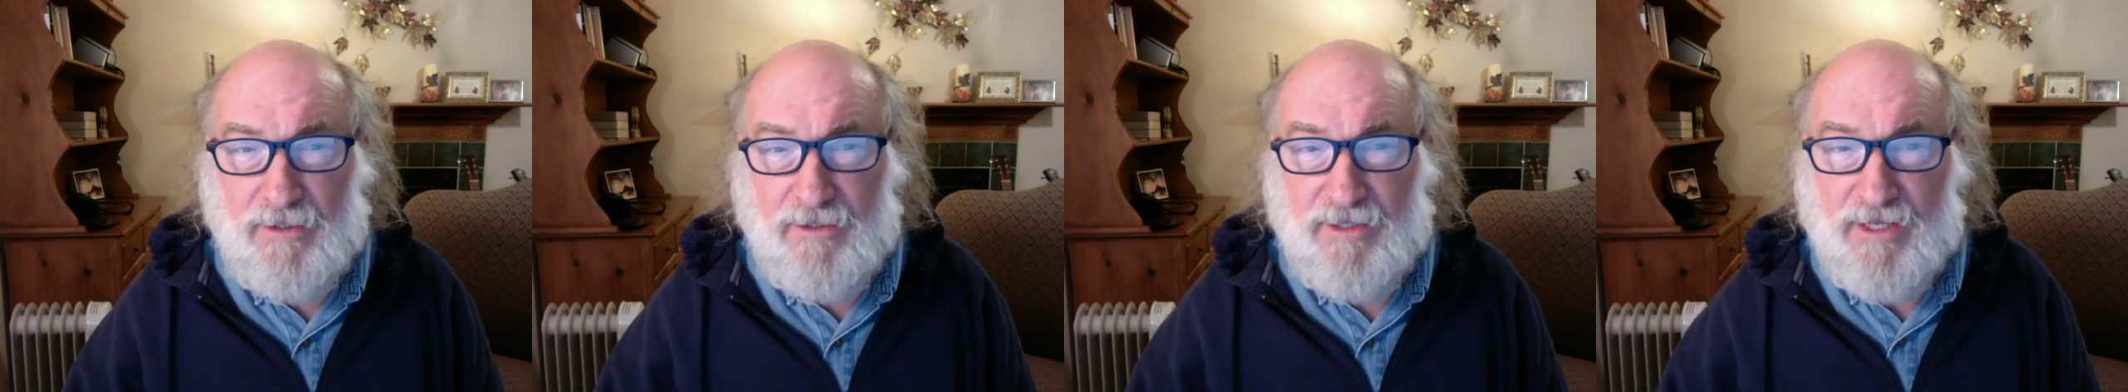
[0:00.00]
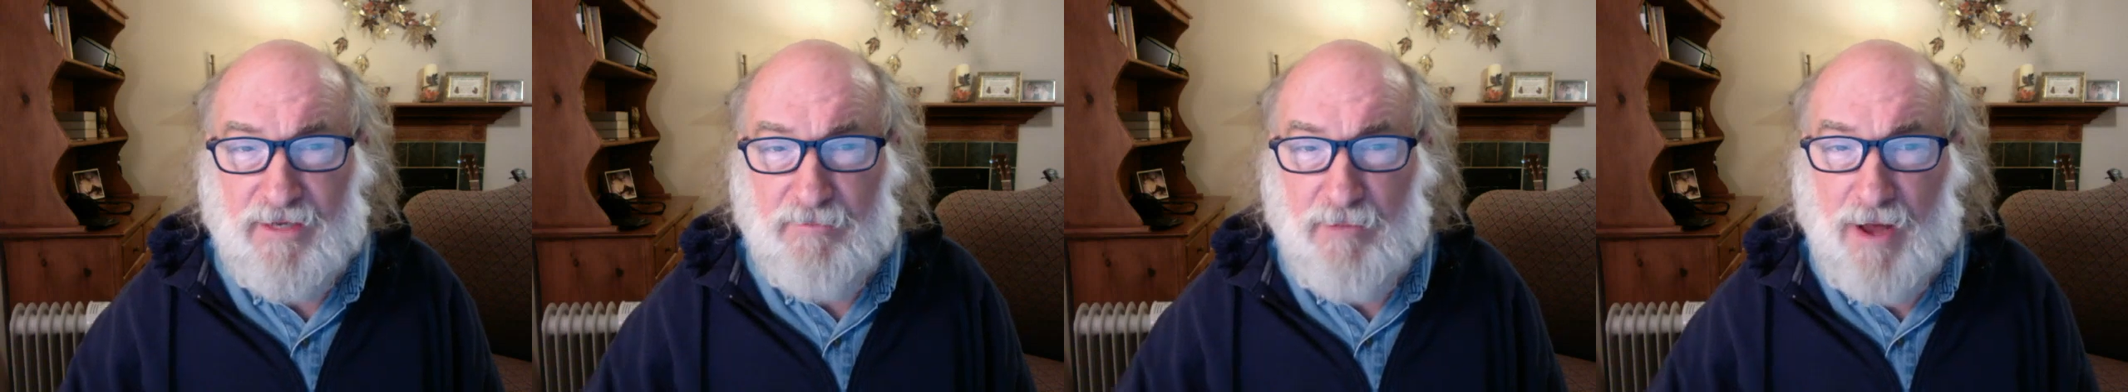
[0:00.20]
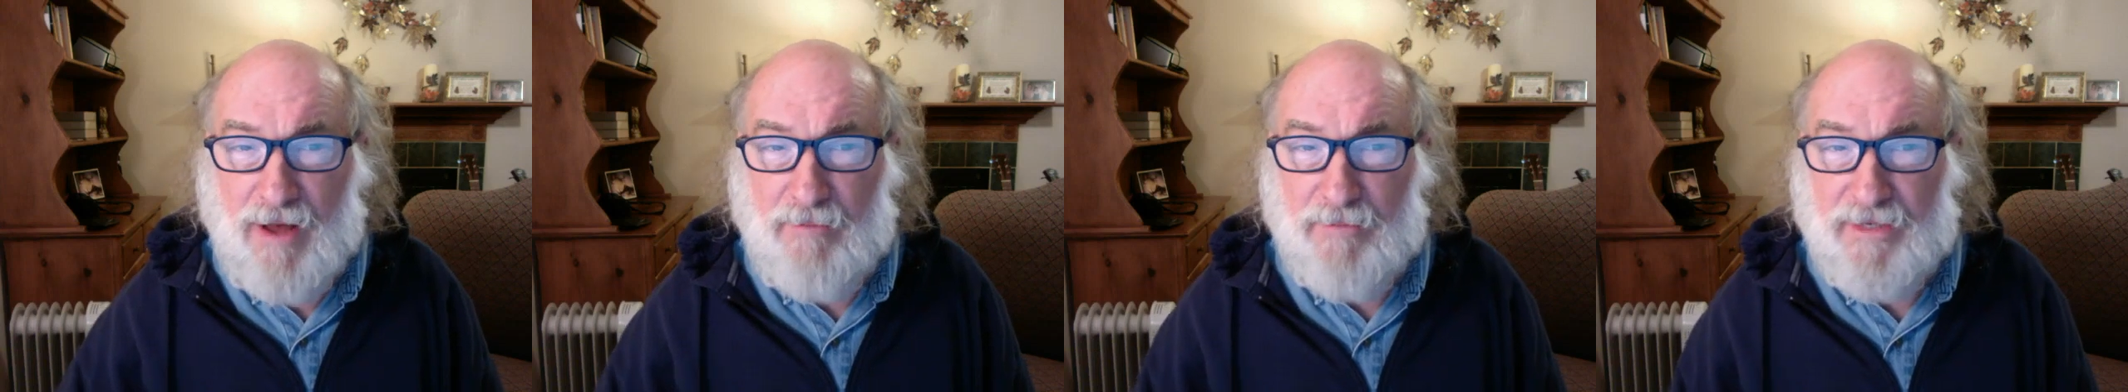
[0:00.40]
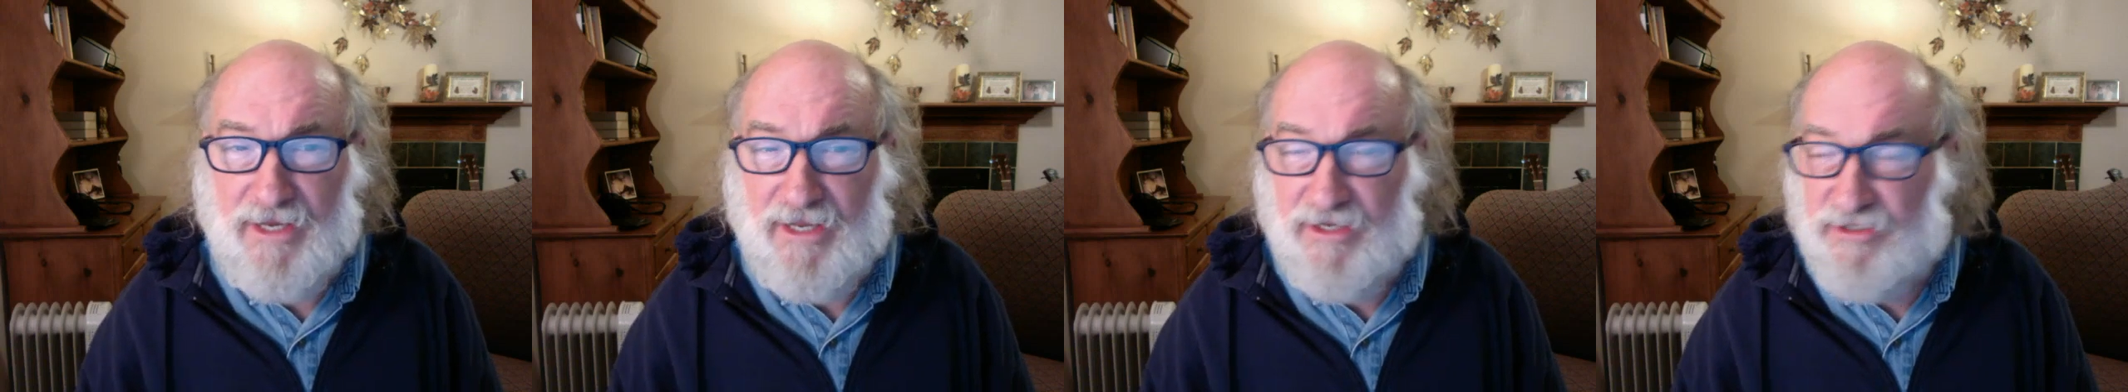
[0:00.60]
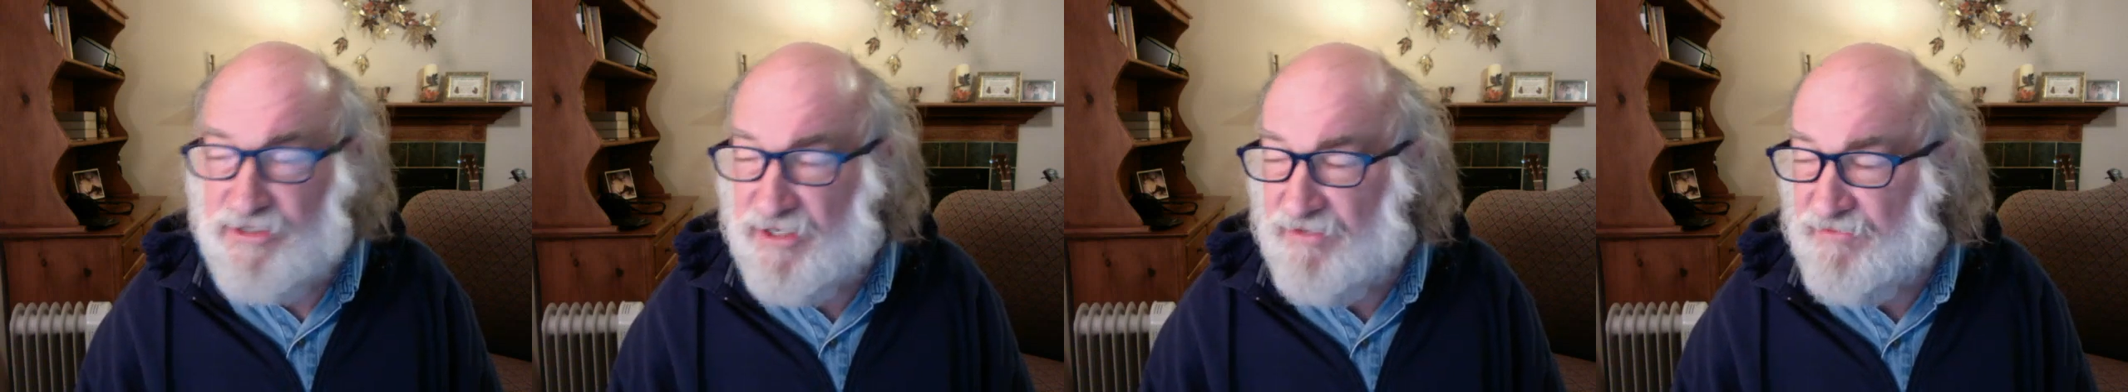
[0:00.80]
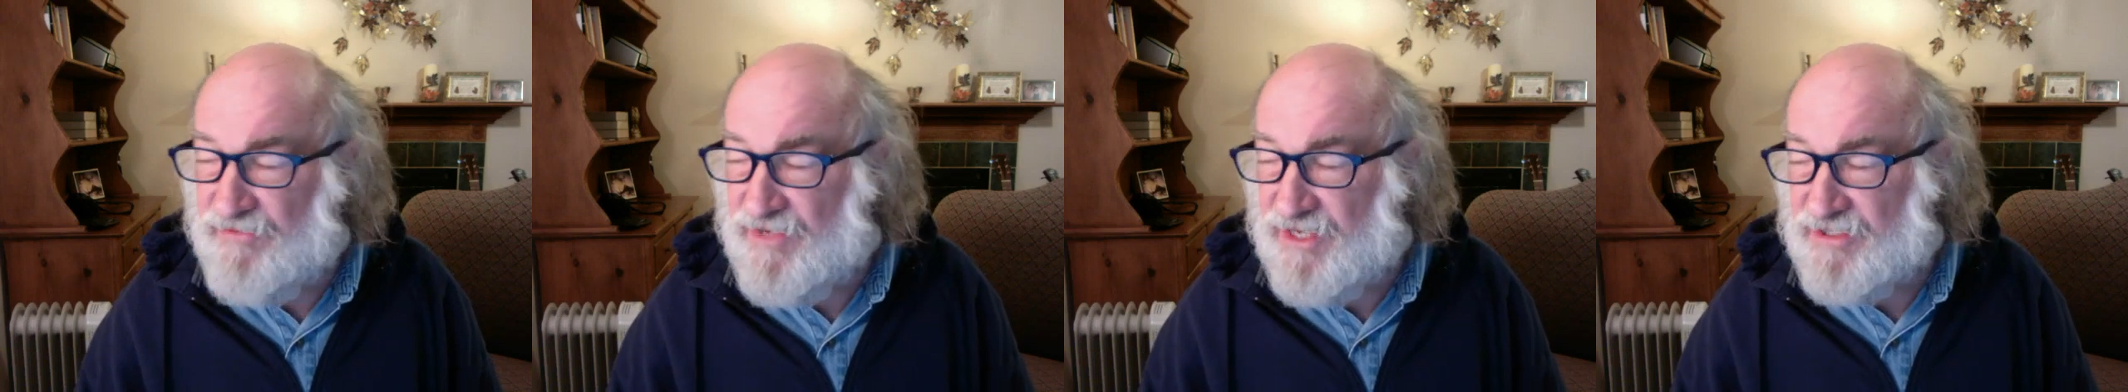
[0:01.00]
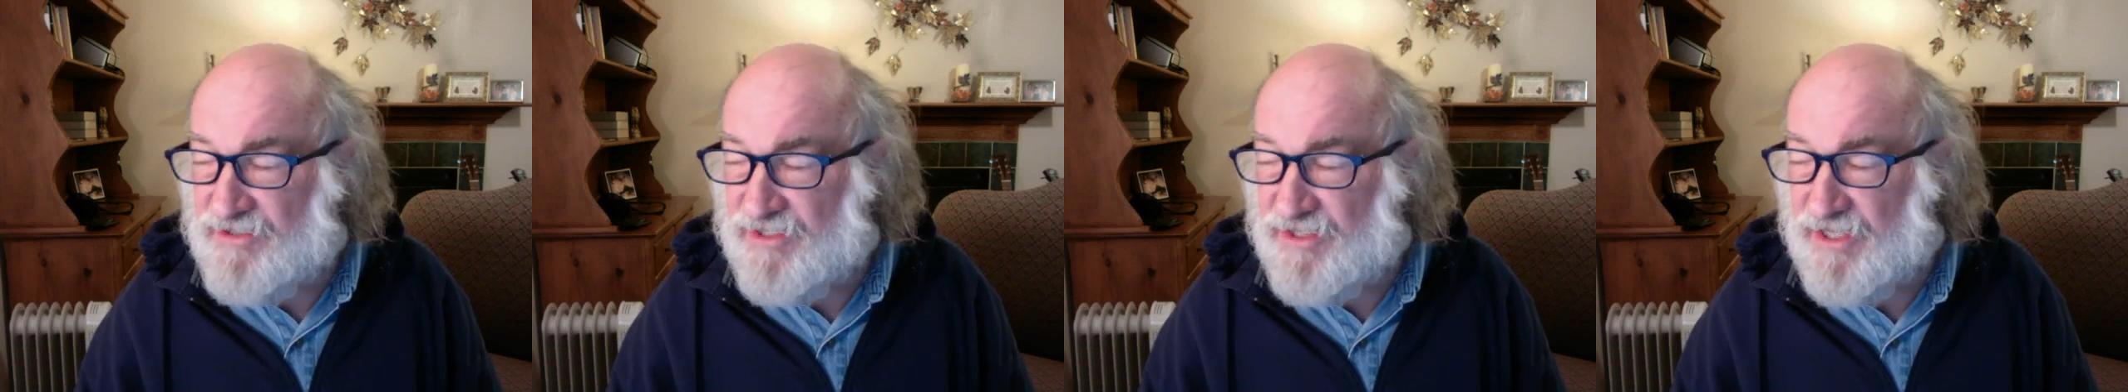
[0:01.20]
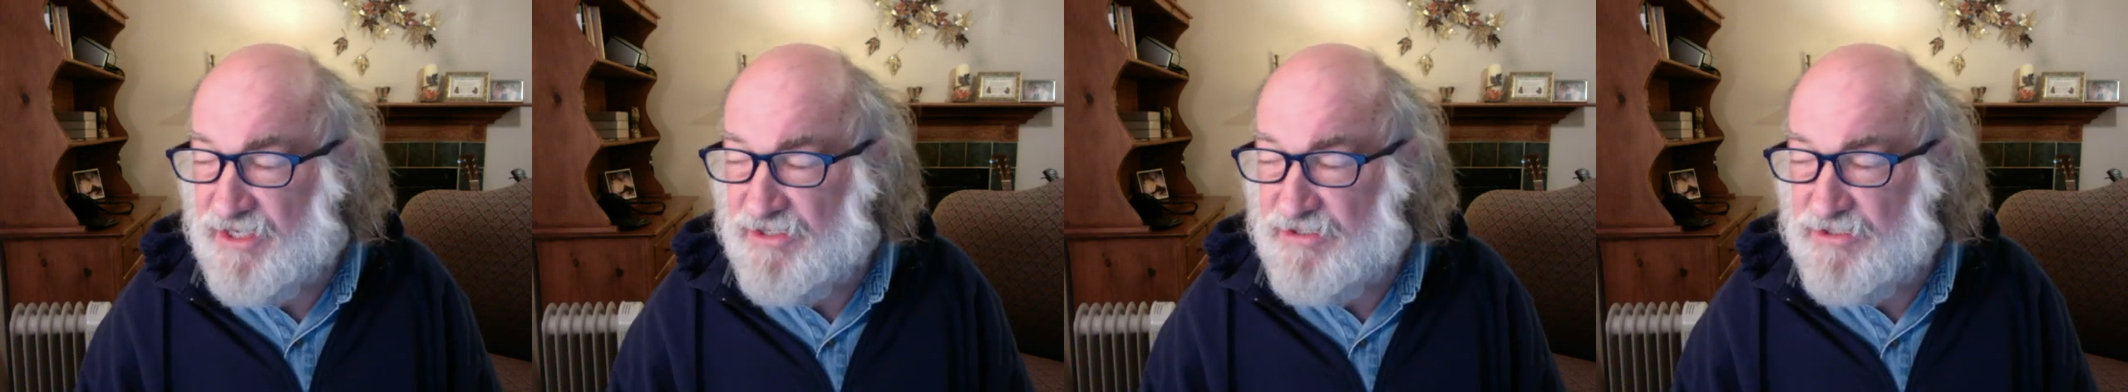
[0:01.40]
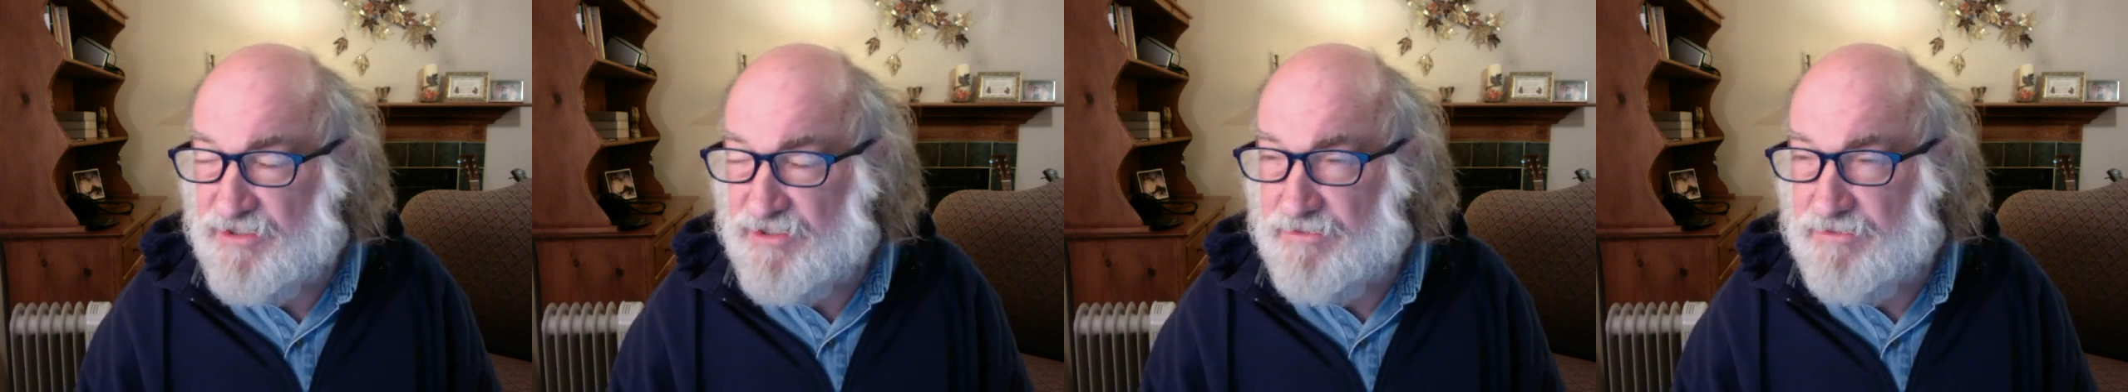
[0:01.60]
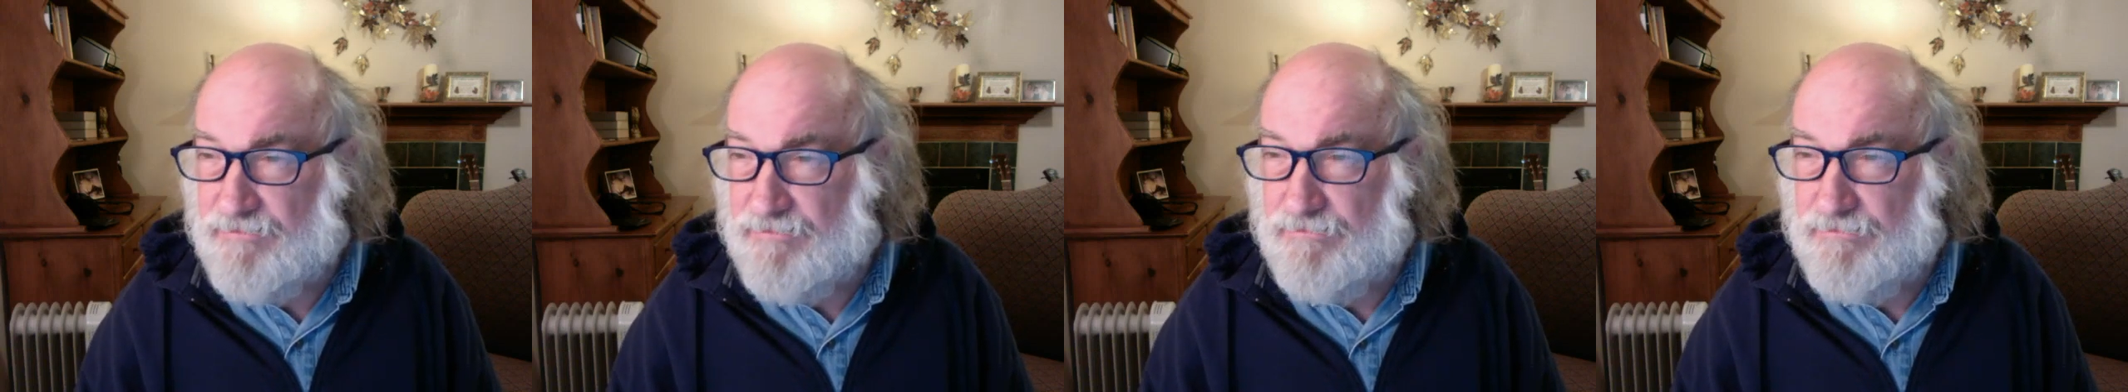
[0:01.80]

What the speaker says: the abomination of desolation